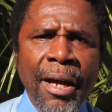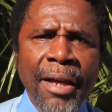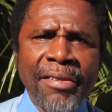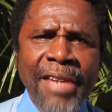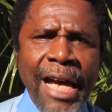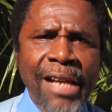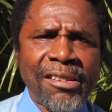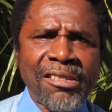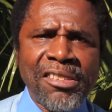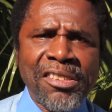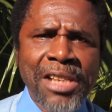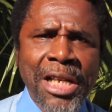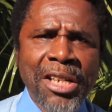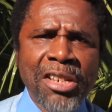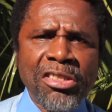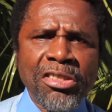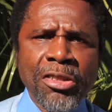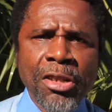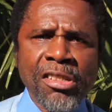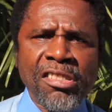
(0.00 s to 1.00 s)
that
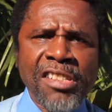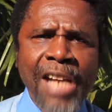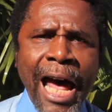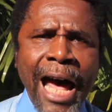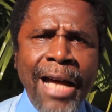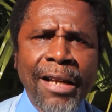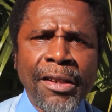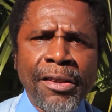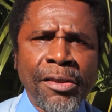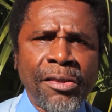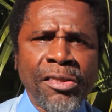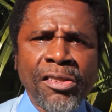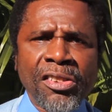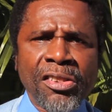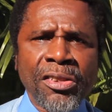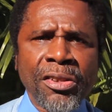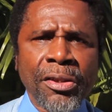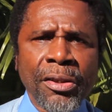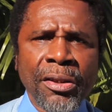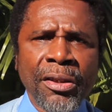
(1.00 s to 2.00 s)
sinister
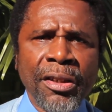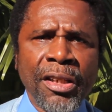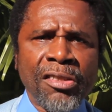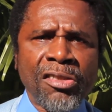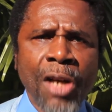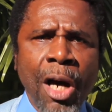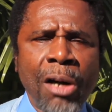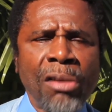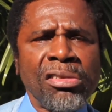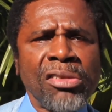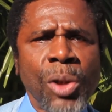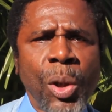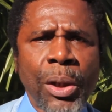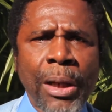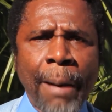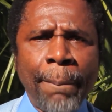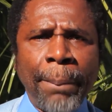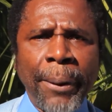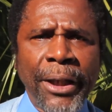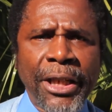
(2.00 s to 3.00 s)
silence is also
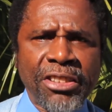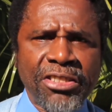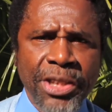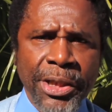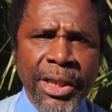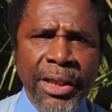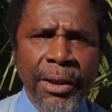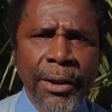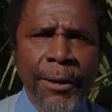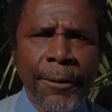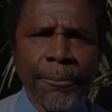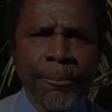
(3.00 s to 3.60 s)
complicity.